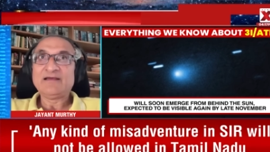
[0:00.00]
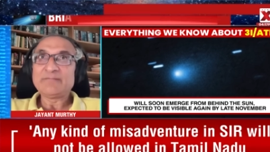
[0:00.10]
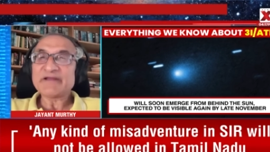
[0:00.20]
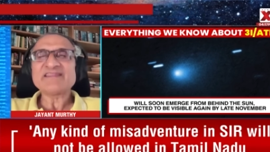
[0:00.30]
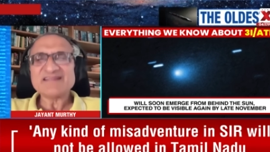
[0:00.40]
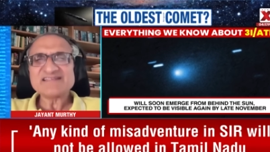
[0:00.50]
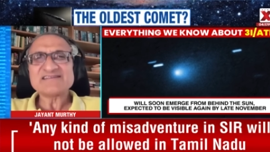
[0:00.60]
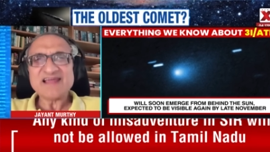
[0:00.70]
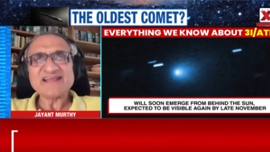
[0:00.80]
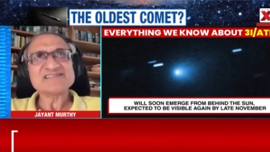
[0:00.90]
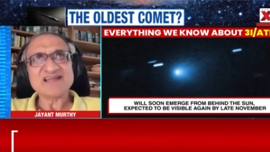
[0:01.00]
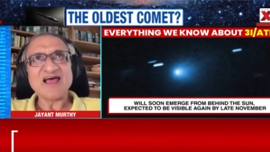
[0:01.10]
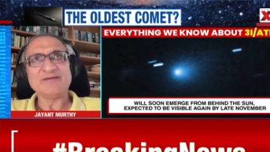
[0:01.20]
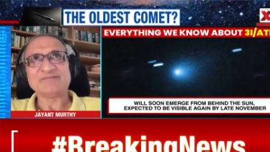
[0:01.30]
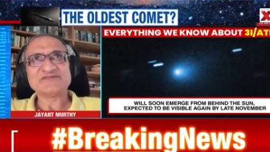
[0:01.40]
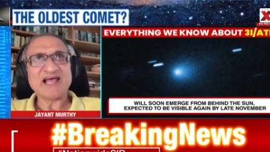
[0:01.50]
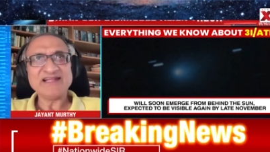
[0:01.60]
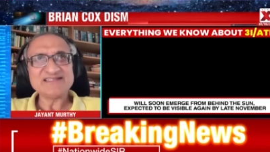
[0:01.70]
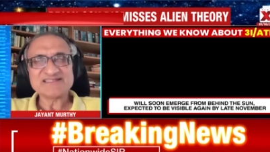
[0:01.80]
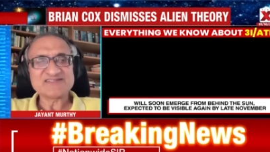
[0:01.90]
But this takes time.
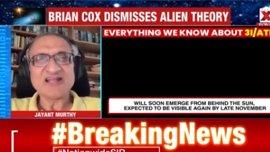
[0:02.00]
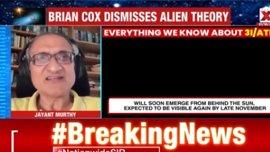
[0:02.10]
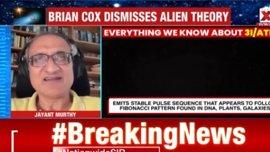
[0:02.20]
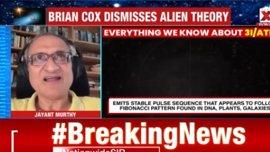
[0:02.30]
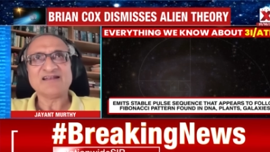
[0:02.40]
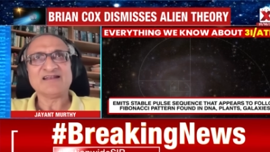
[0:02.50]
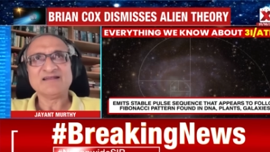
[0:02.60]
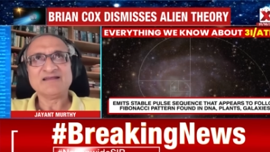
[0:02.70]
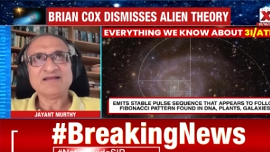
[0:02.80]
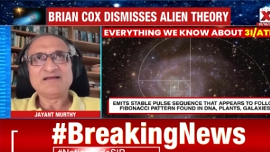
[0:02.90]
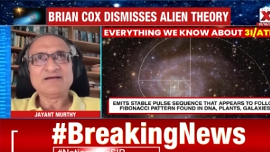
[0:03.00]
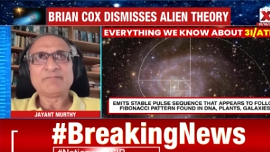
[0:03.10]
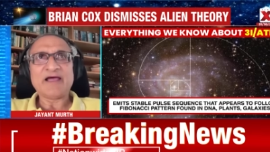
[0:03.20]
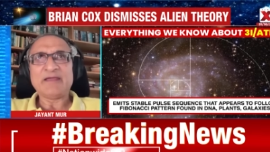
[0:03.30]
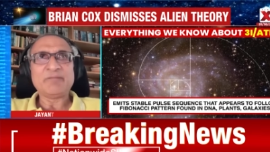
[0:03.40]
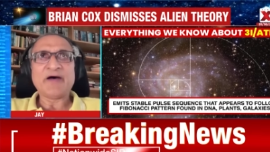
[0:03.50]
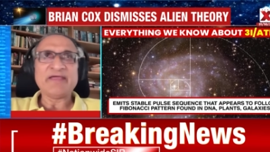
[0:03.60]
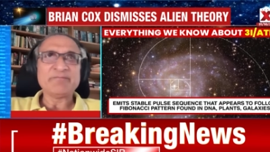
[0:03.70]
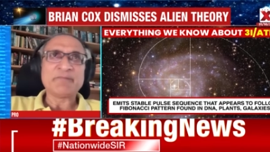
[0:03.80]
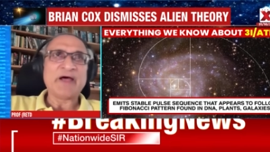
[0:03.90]
Science is not done by by
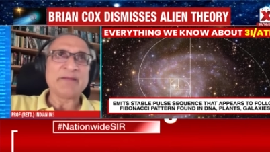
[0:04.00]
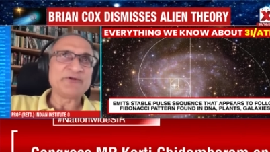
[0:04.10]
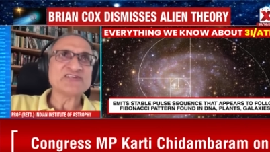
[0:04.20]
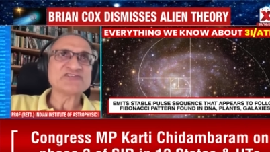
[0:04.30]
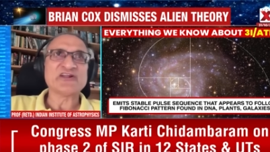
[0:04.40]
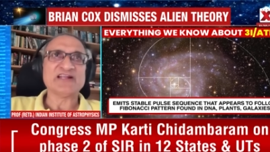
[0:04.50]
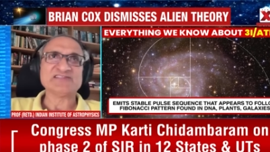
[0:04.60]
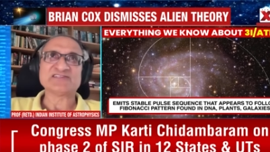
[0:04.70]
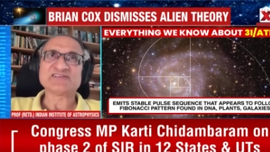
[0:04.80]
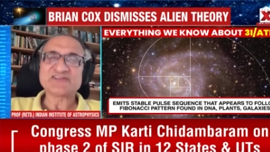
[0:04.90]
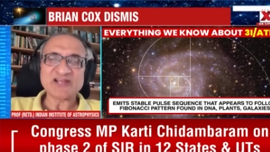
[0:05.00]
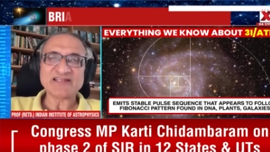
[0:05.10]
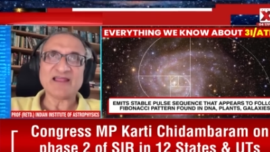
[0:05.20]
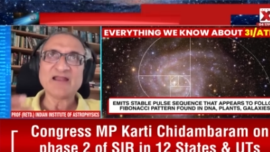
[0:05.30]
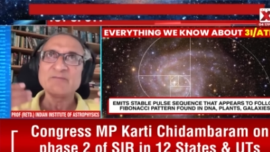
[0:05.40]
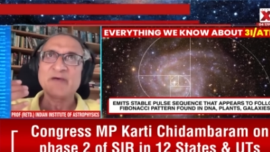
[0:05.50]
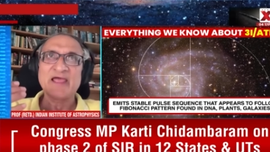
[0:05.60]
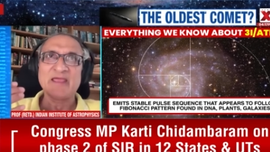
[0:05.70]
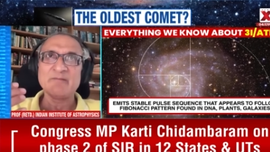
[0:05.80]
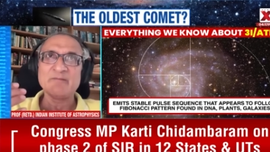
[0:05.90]
by press releases. It's not done
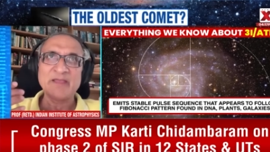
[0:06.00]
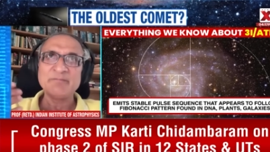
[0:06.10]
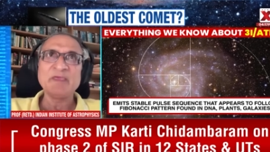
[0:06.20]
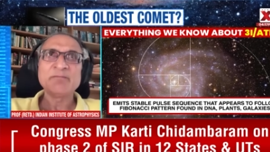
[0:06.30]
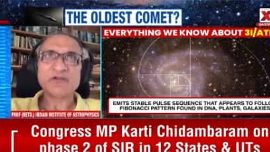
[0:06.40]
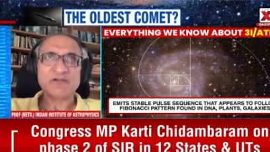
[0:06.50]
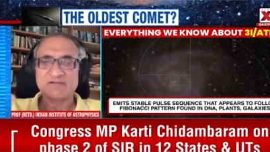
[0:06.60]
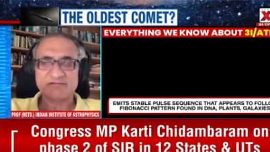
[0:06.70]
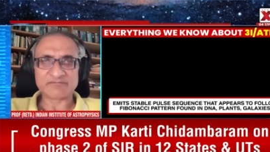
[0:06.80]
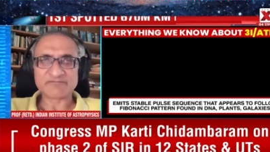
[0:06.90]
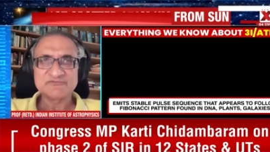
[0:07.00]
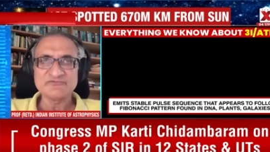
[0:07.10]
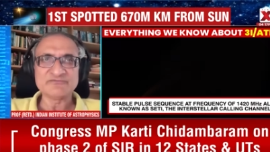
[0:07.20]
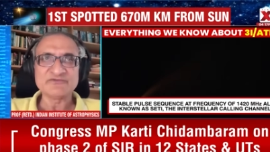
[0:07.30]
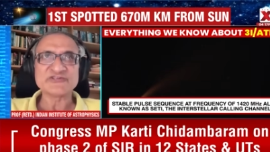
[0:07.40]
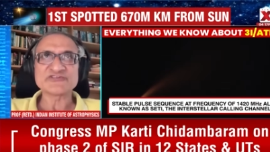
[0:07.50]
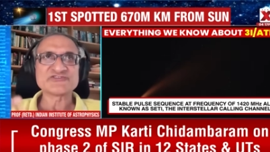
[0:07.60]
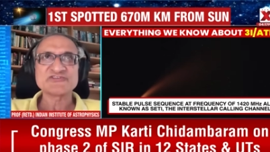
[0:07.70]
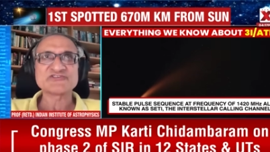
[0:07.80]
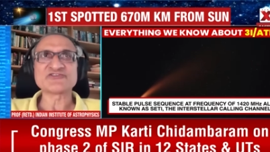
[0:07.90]
by by people just
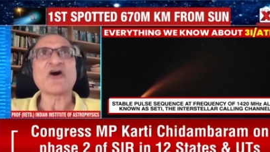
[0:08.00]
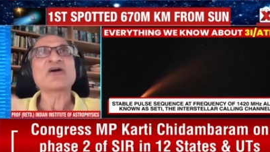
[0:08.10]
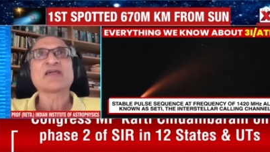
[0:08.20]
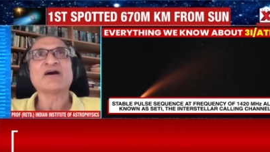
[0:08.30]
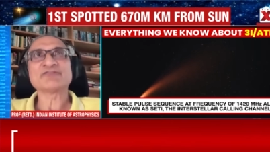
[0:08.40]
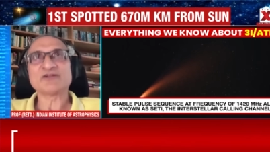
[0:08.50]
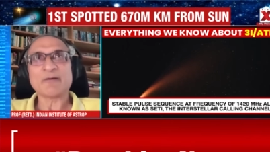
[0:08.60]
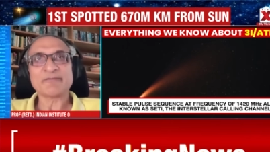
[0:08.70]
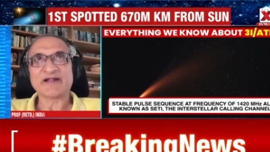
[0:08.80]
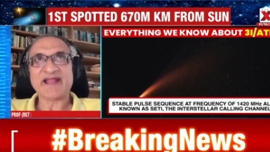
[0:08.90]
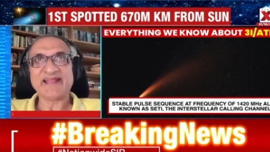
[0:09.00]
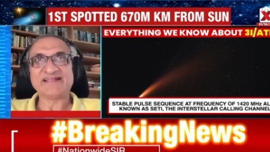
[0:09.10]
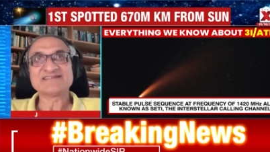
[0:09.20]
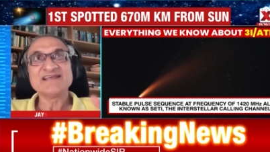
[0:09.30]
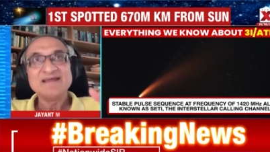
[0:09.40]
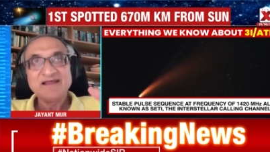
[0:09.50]
just talking off the top of their heads.